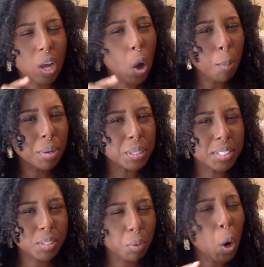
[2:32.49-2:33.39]

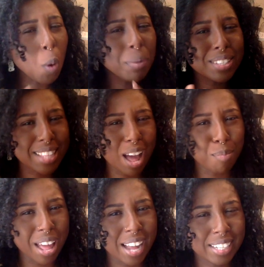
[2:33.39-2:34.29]
We're almost
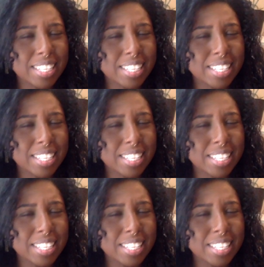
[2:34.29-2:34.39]
that bad.